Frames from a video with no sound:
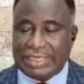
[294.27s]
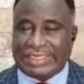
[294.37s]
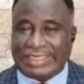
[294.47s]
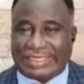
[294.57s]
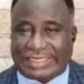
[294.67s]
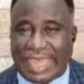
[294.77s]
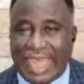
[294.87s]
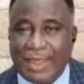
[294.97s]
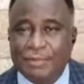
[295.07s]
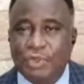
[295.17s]
it is
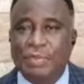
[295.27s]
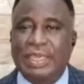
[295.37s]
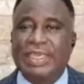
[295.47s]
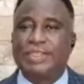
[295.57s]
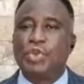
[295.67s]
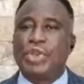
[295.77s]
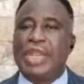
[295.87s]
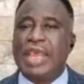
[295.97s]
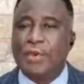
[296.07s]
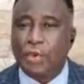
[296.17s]
time to begin to
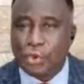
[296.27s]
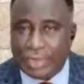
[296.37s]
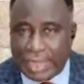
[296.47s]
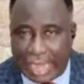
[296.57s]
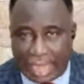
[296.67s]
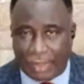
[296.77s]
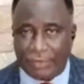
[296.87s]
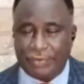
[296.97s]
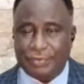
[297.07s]
lay hold now